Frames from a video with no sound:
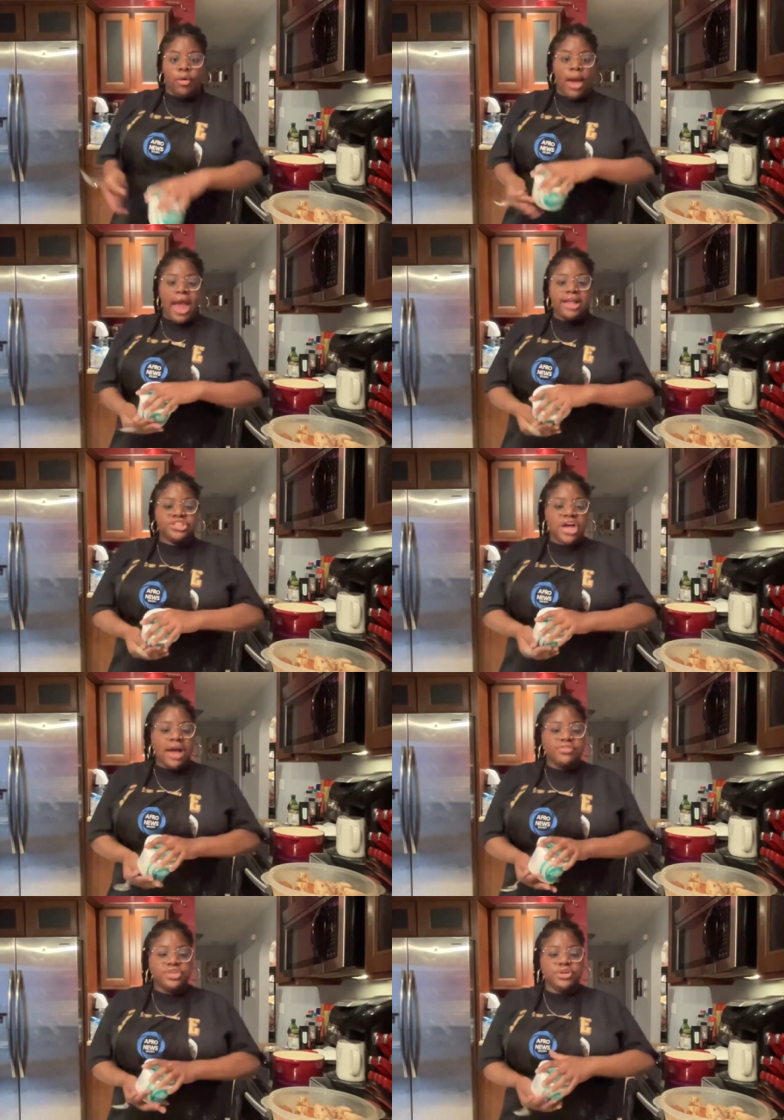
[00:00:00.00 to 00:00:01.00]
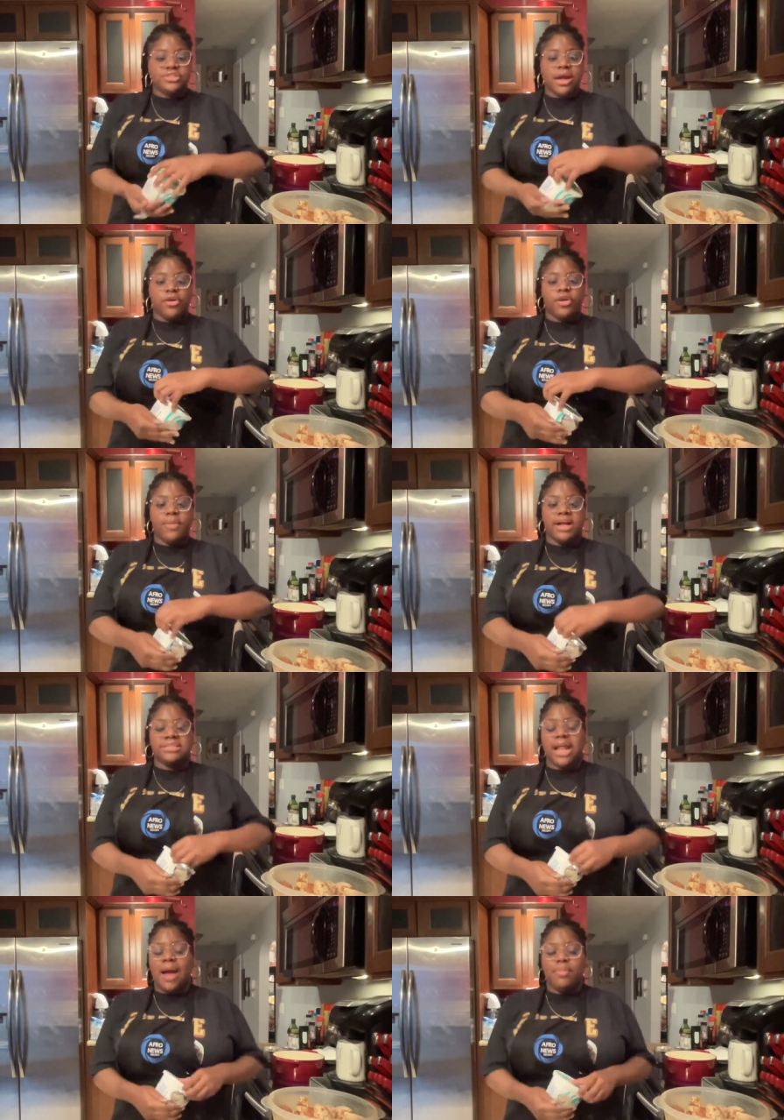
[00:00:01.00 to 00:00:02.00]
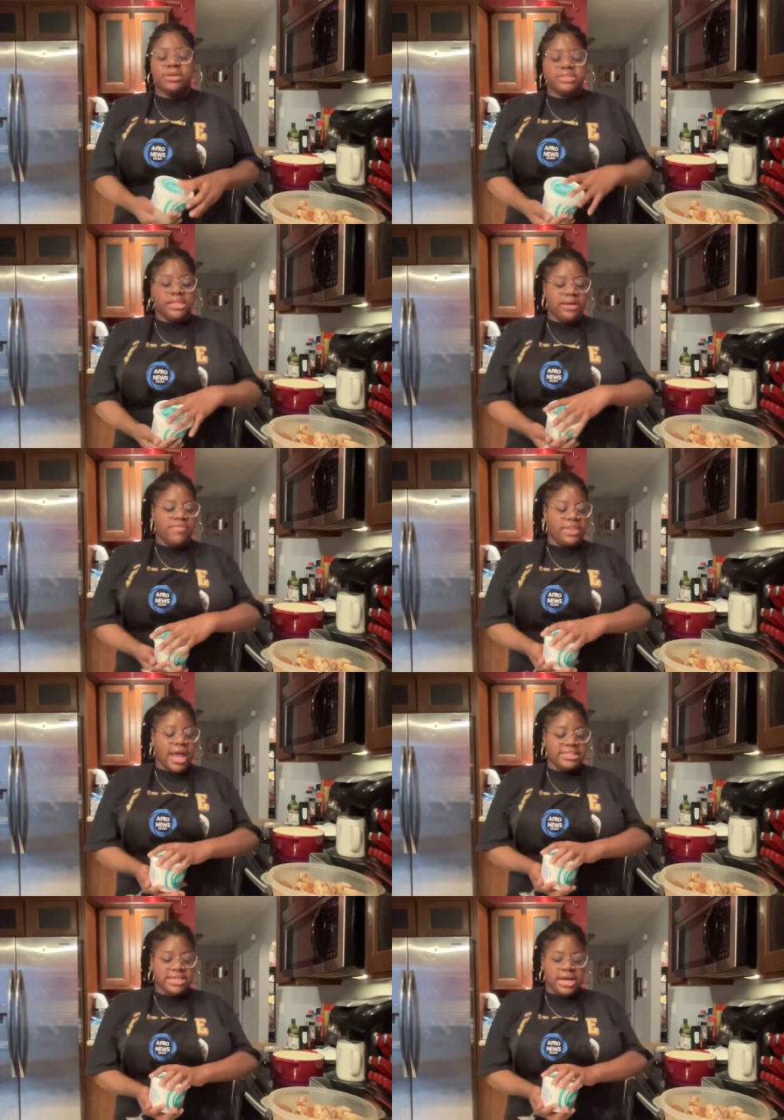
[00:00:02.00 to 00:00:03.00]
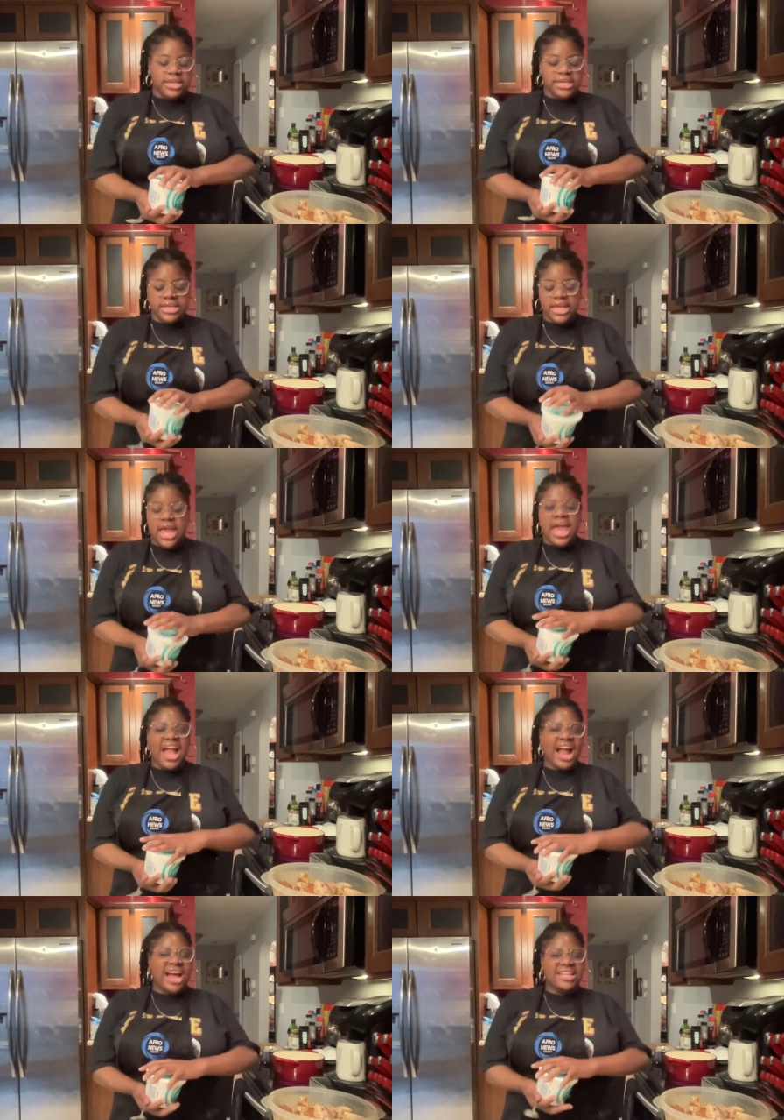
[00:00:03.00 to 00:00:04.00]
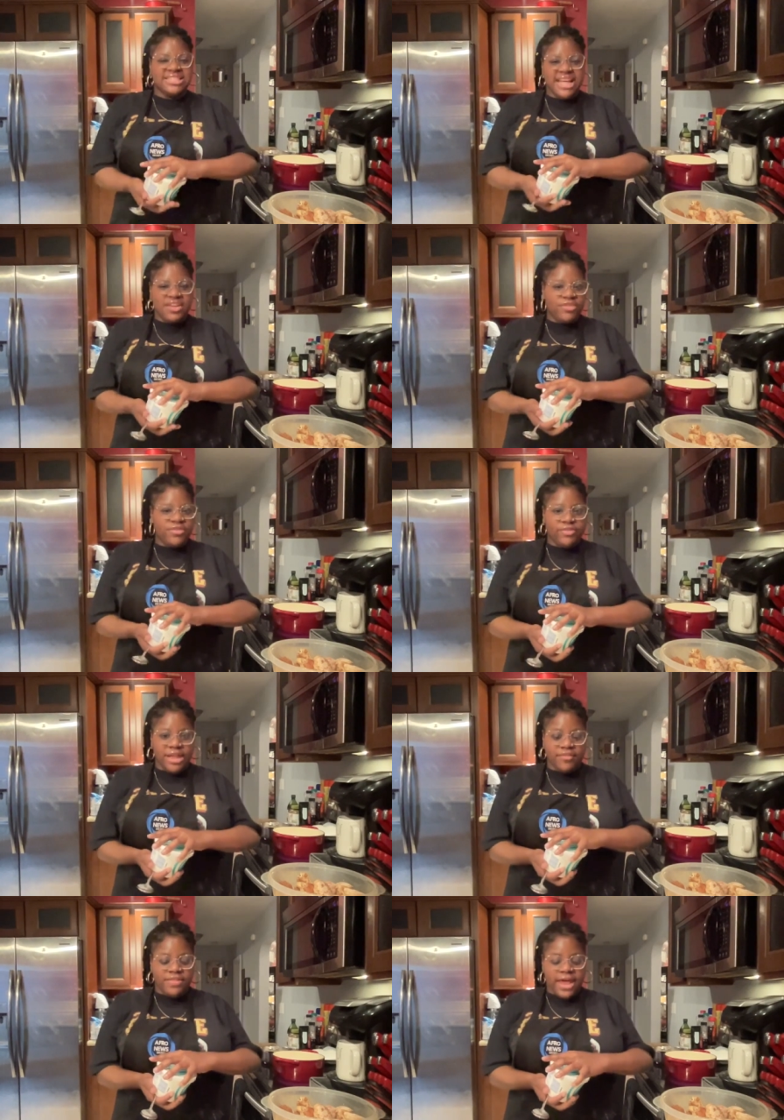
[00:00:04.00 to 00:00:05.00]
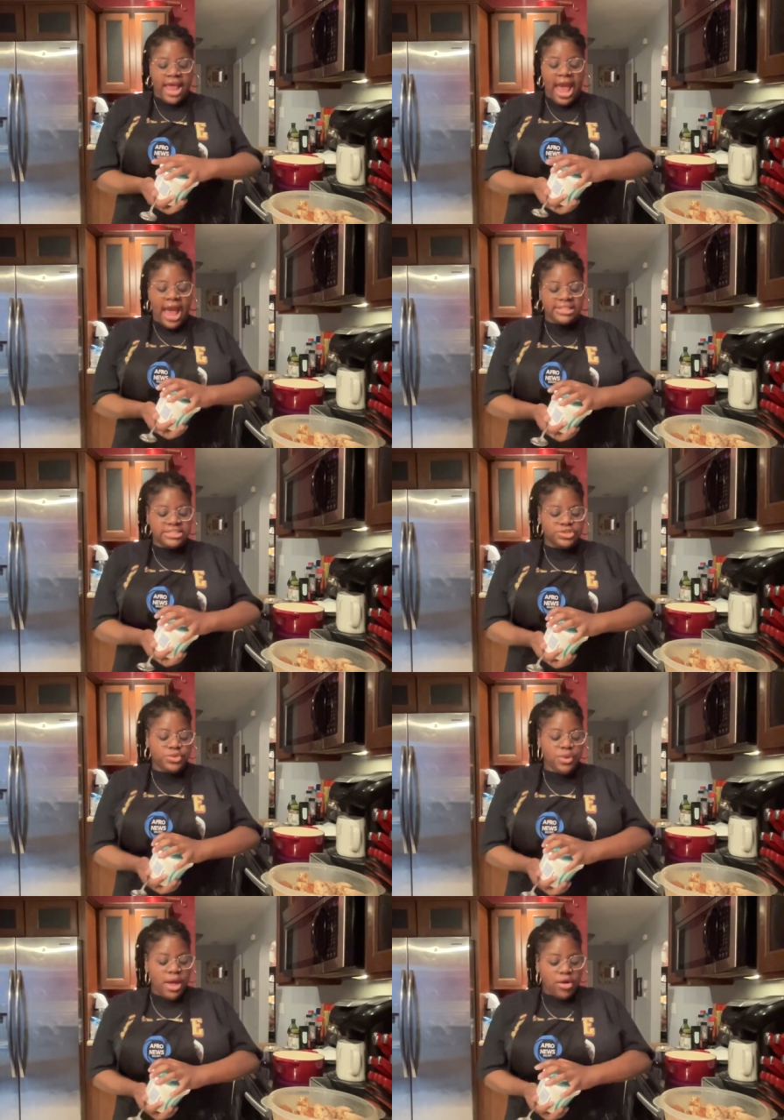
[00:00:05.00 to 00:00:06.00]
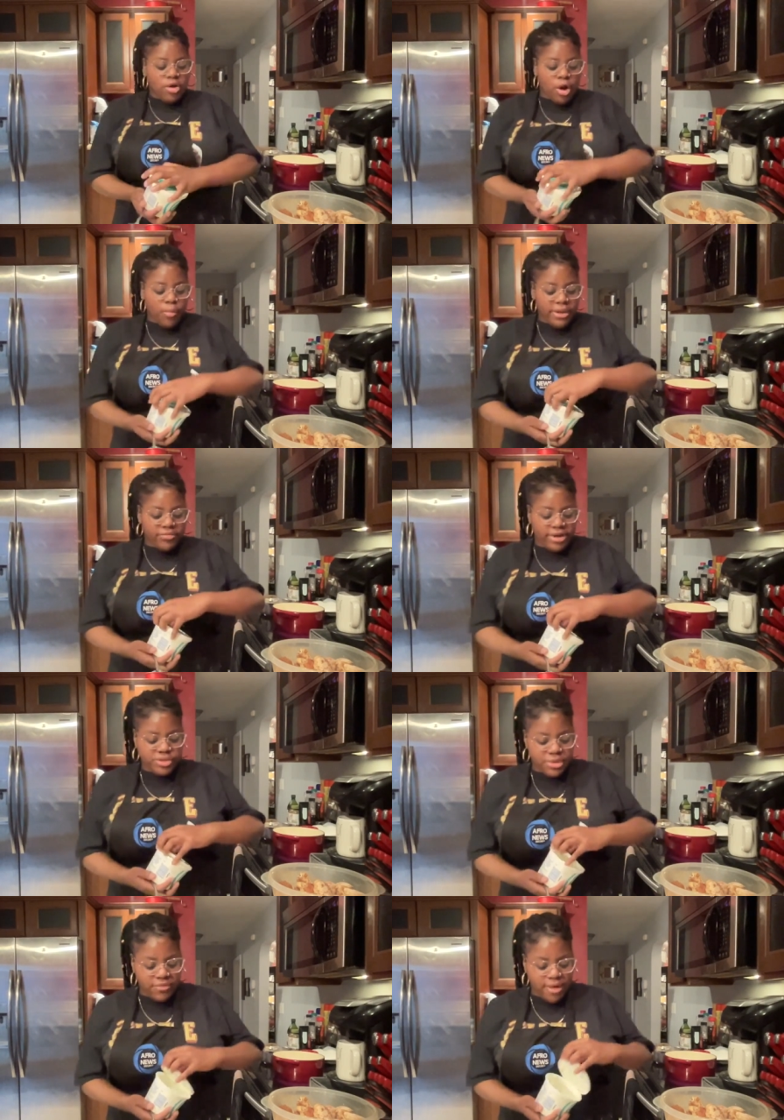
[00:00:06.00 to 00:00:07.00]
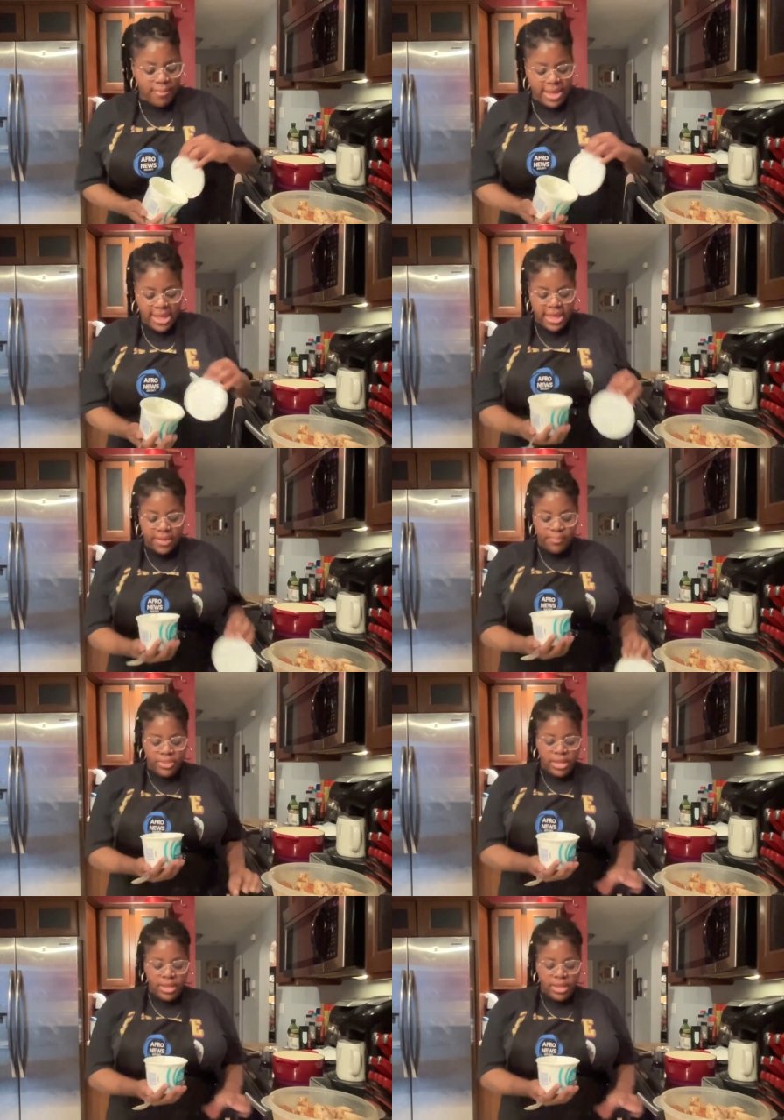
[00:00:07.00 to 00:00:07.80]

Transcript: add chives to your sour cream. Like I said, I personally love the nice oniony and kind of savory flavor that it adds to homemade ranch whenever I'm making it.